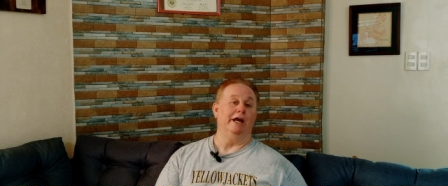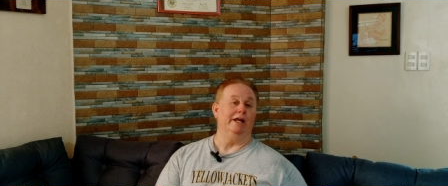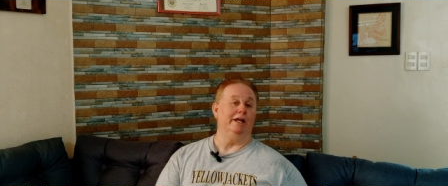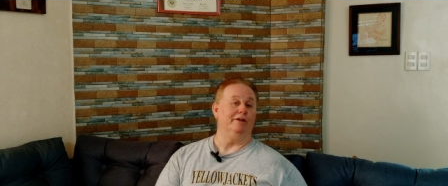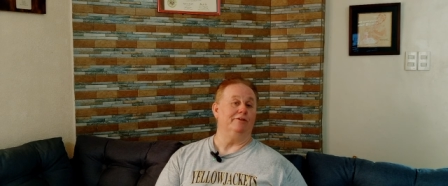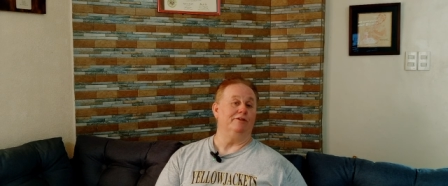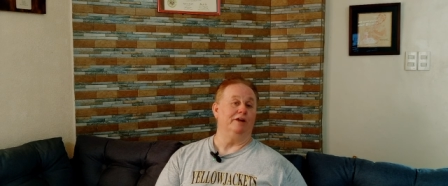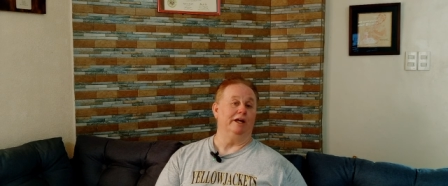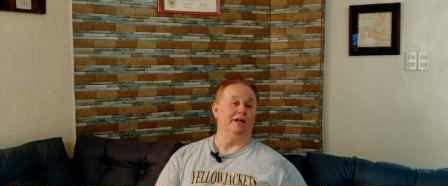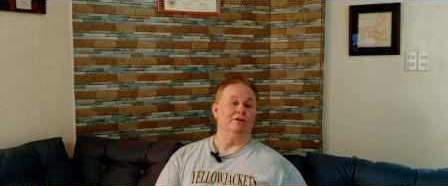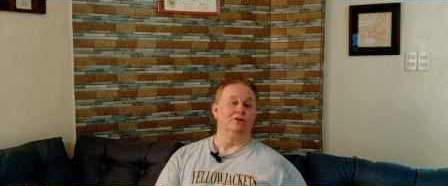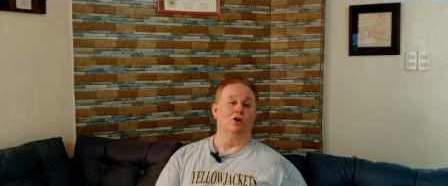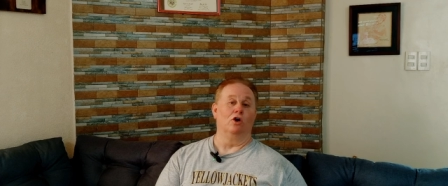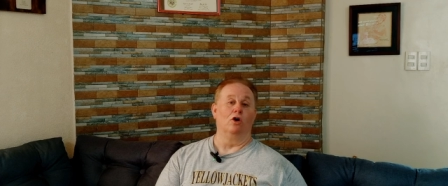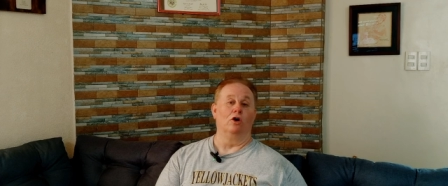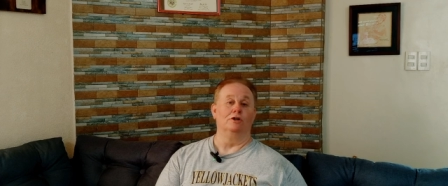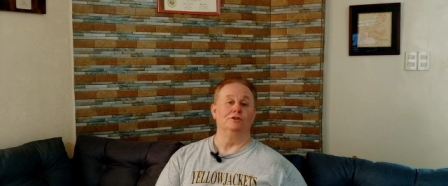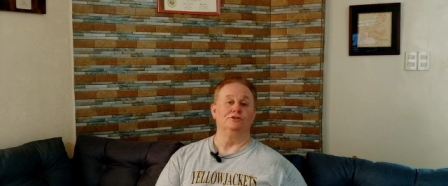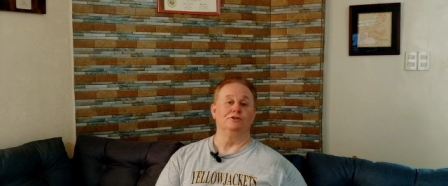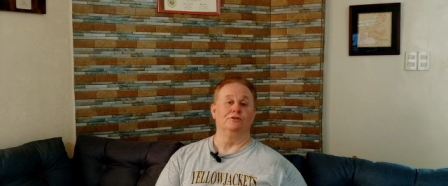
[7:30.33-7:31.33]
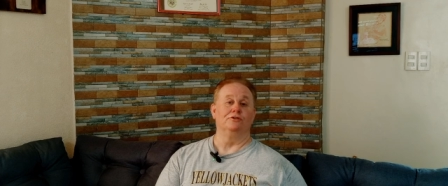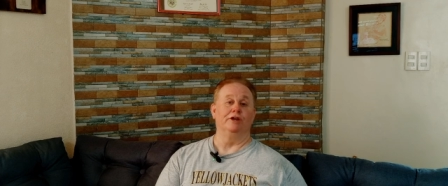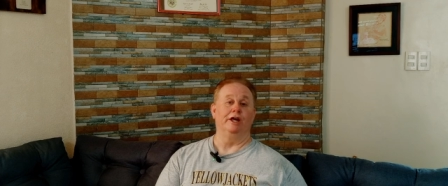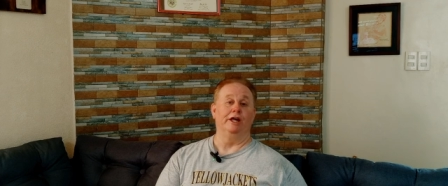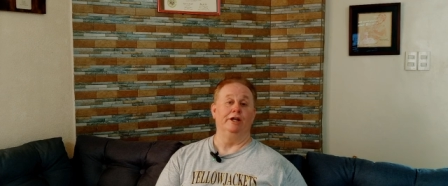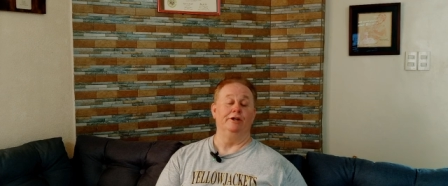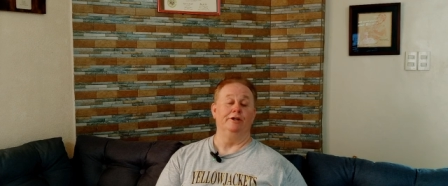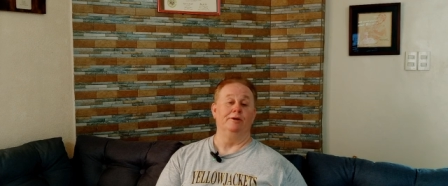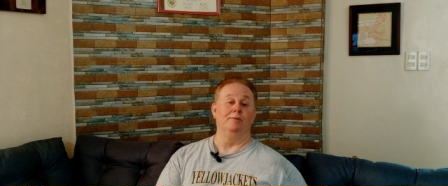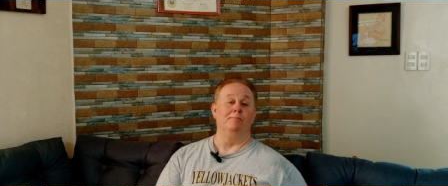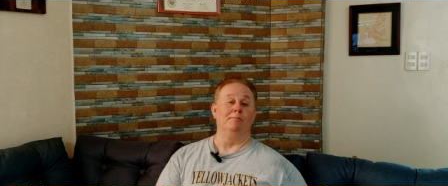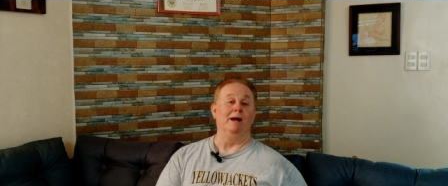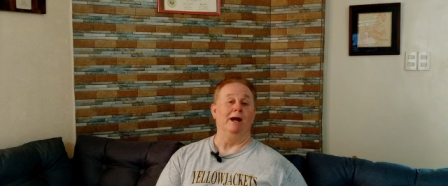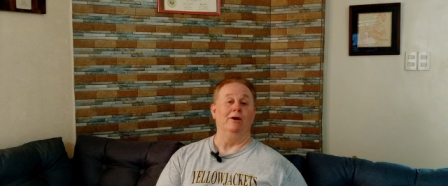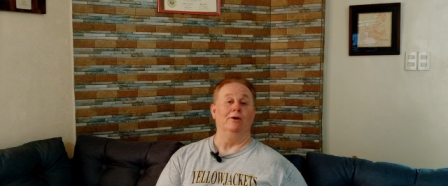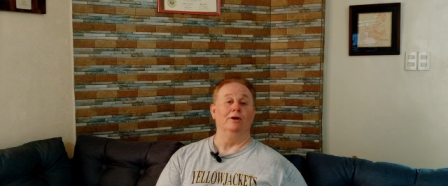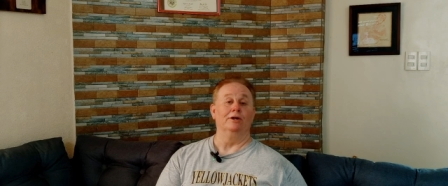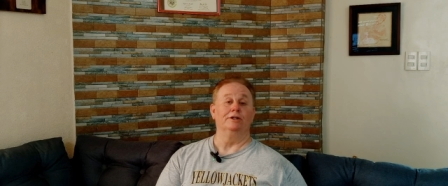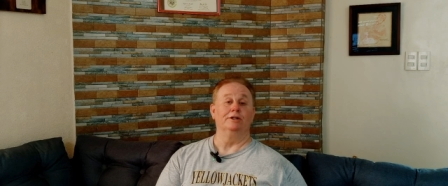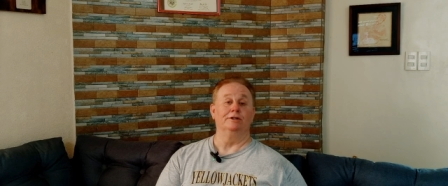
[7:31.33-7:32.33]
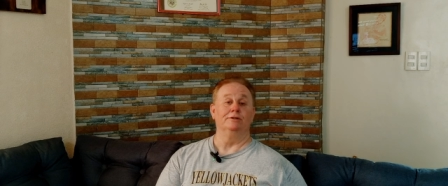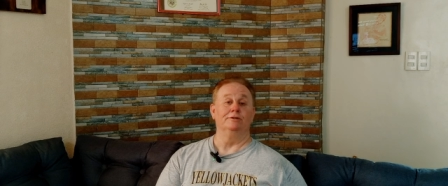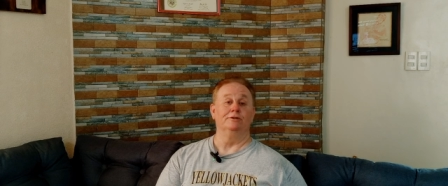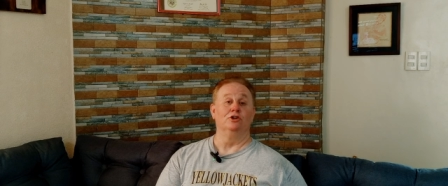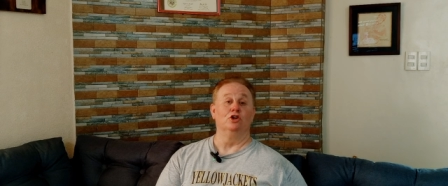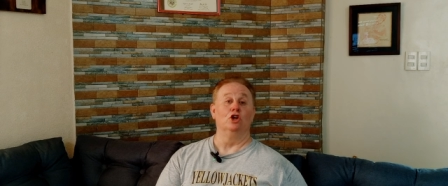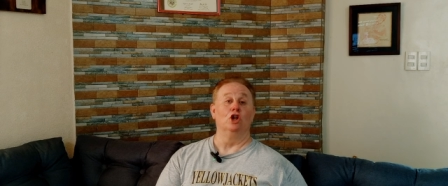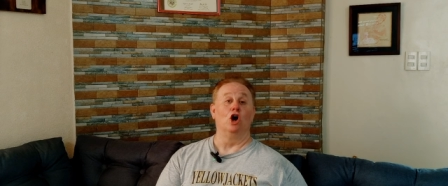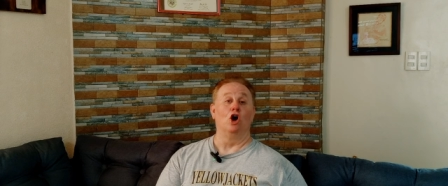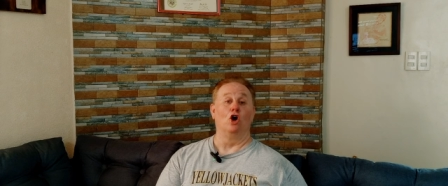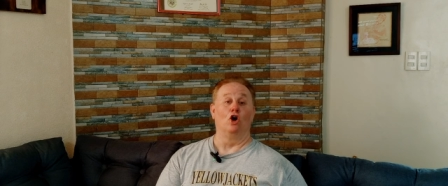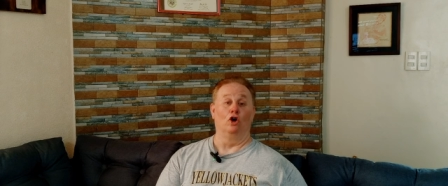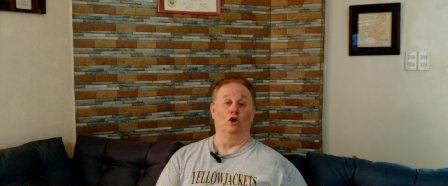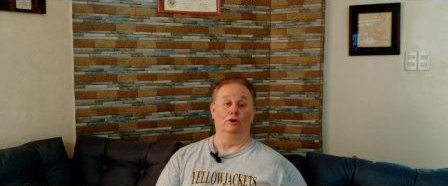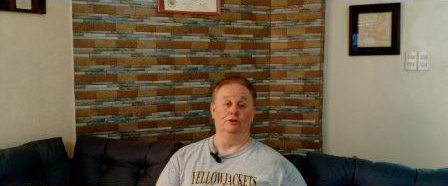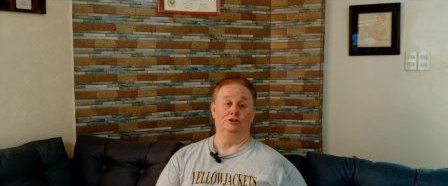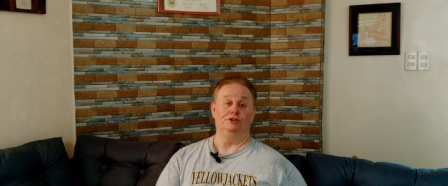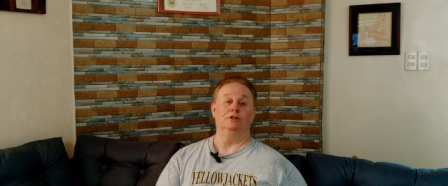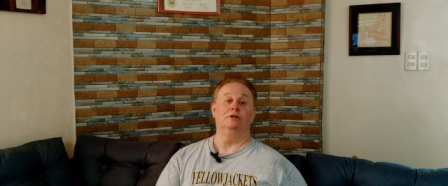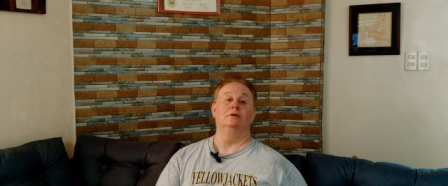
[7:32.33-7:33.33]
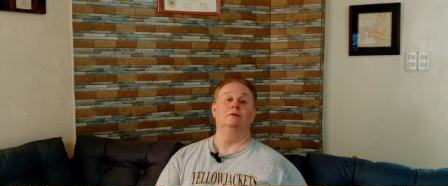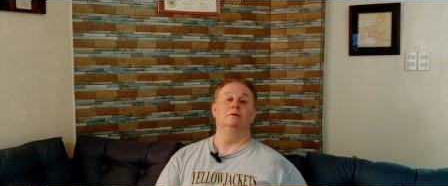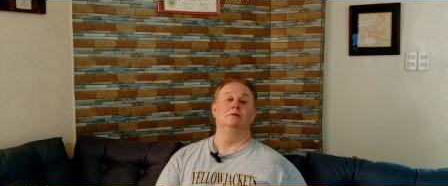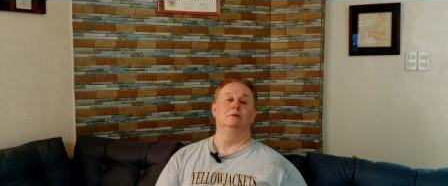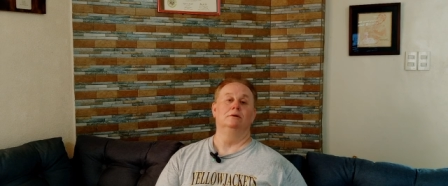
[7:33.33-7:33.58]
anything larger than an American large.